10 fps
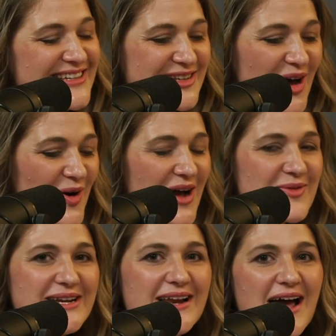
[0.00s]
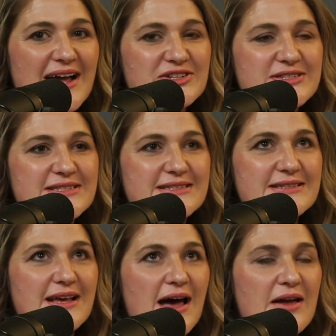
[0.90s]
No, I mean,
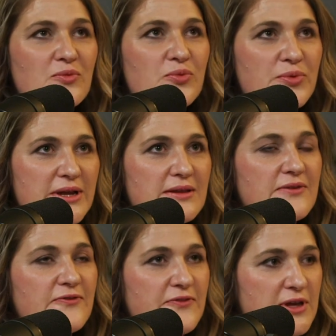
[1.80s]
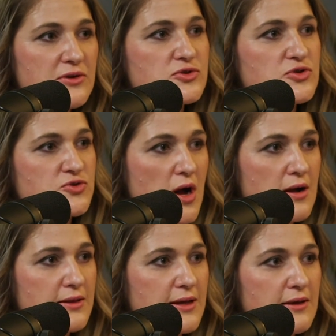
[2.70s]
I really feel
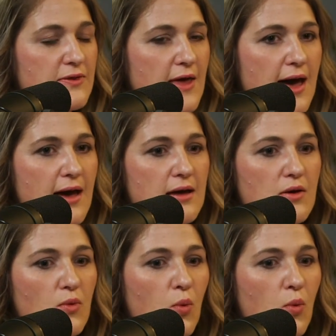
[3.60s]
strongly that